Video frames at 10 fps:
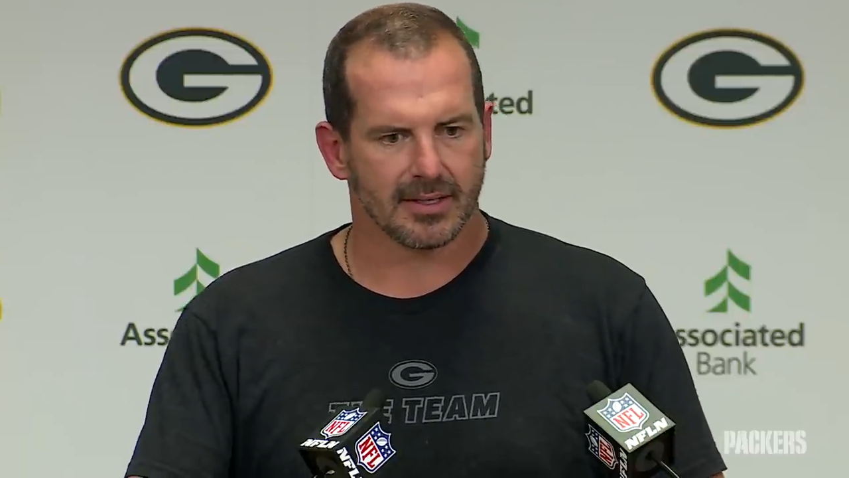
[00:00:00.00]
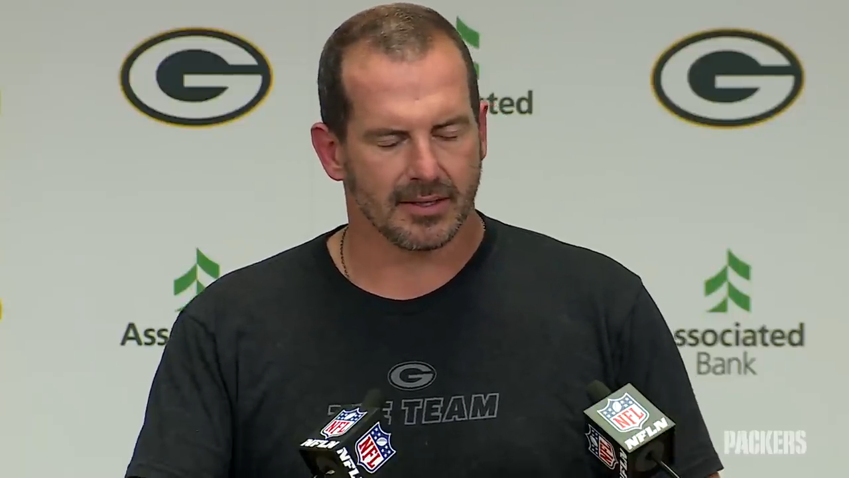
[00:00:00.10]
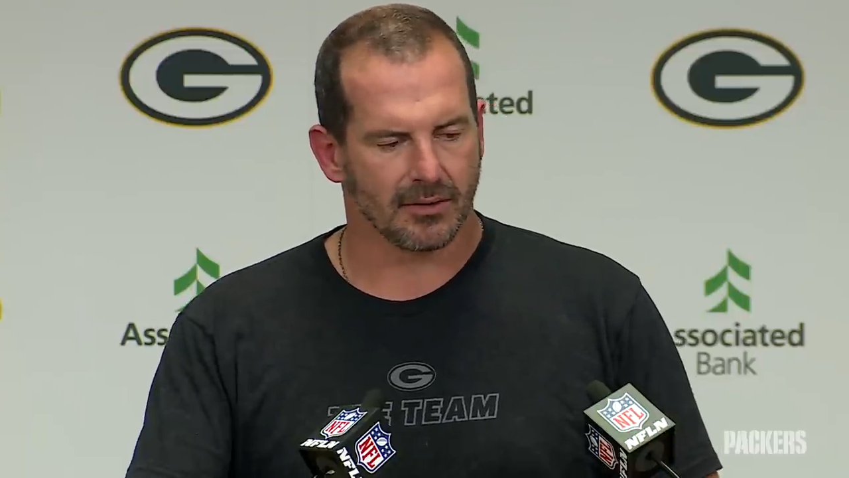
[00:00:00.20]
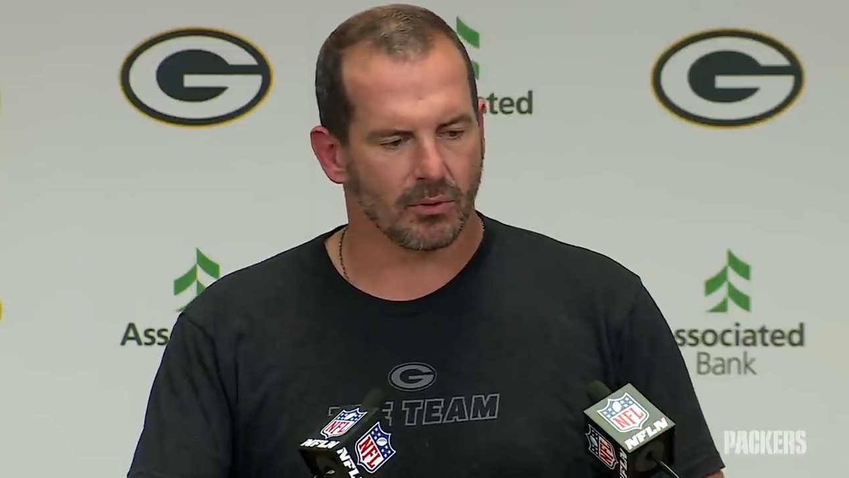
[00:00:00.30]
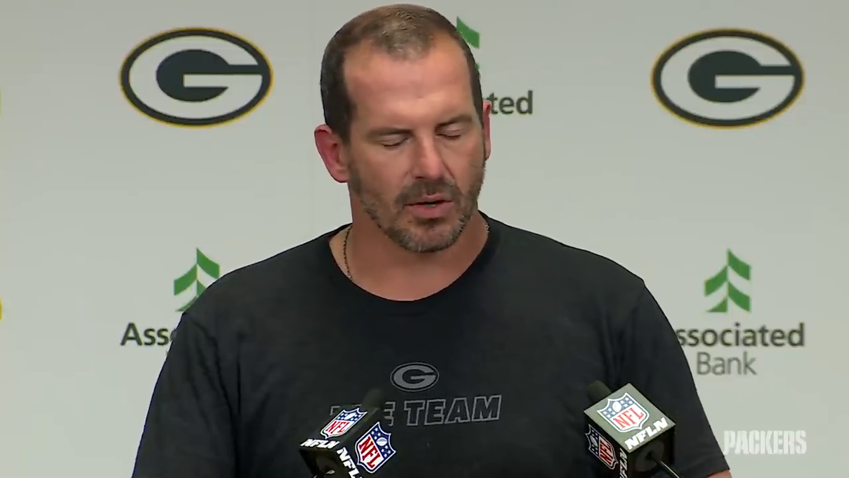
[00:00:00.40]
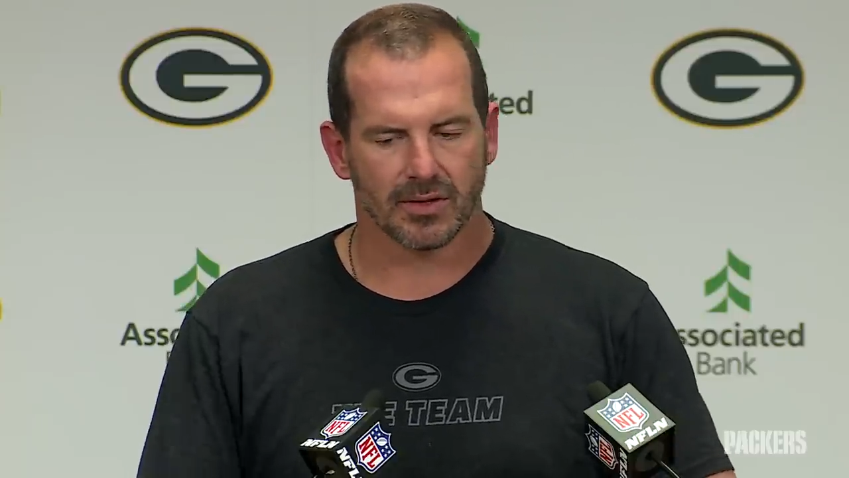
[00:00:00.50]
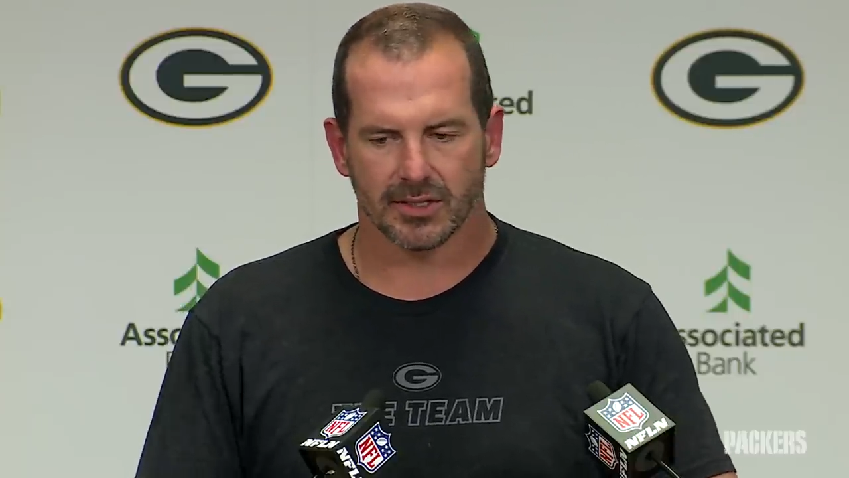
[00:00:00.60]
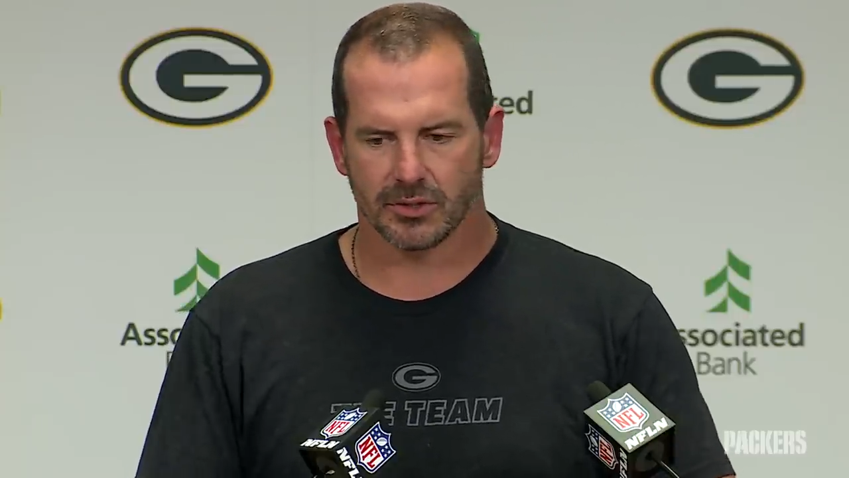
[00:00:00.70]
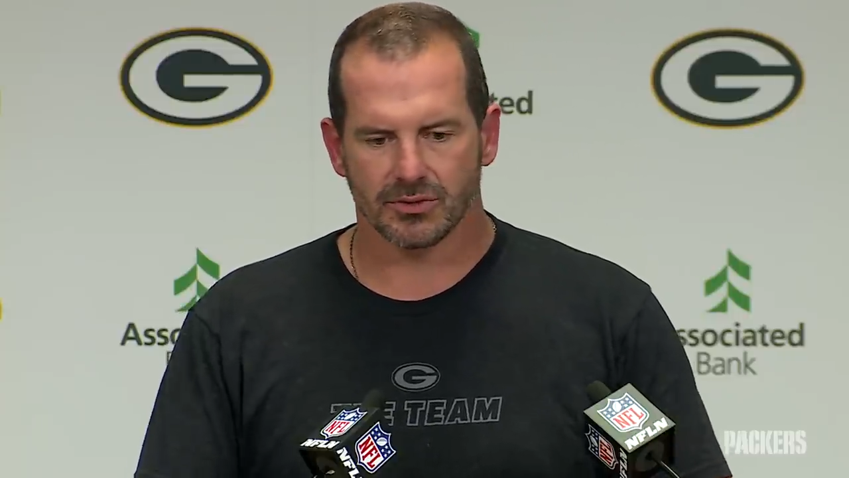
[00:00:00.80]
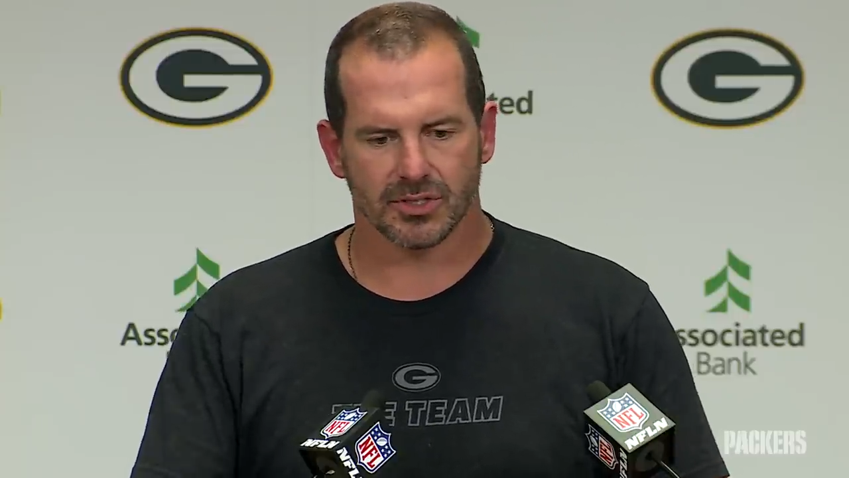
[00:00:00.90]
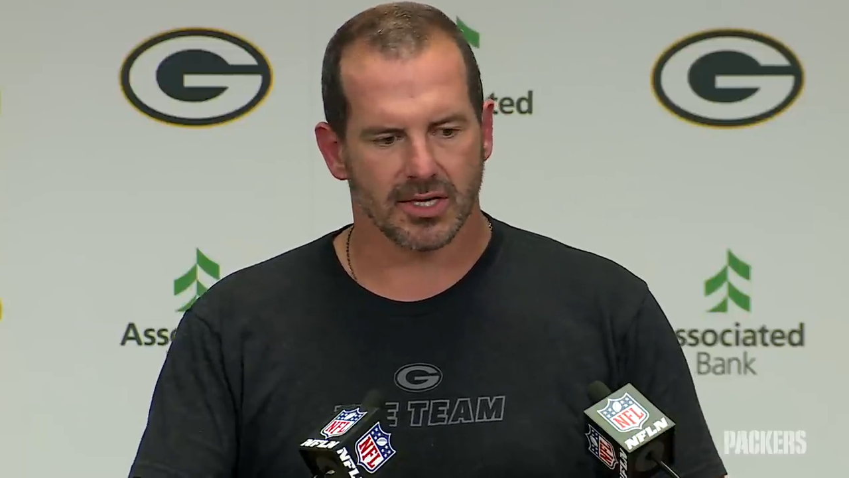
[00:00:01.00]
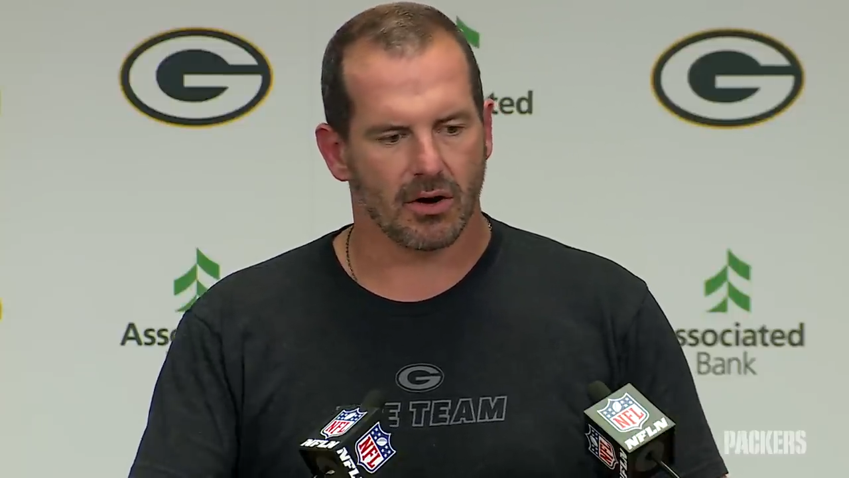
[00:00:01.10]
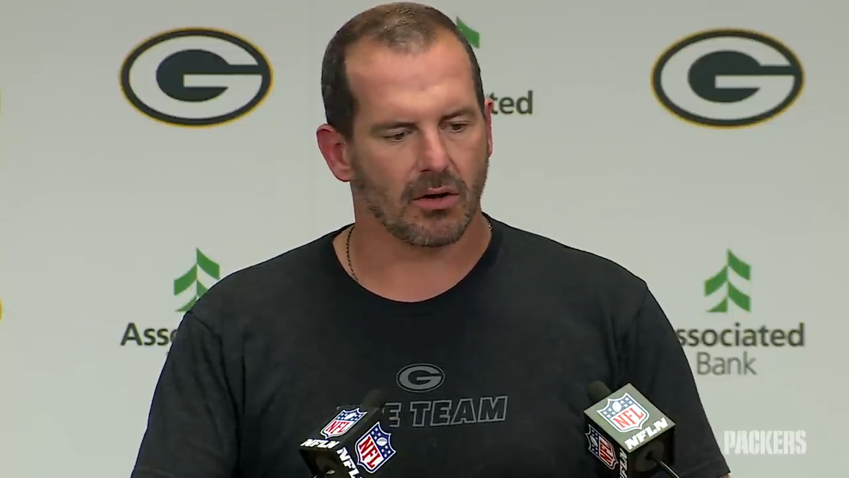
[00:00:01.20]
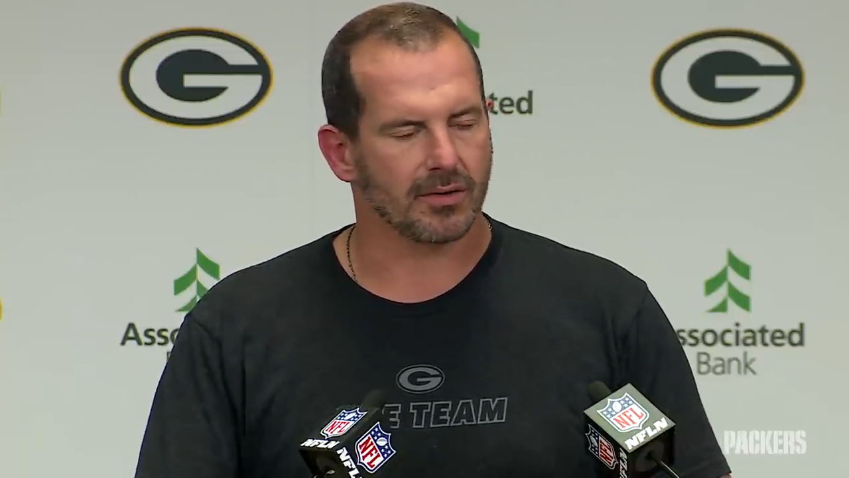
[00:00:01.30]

you know, the one thing that you see all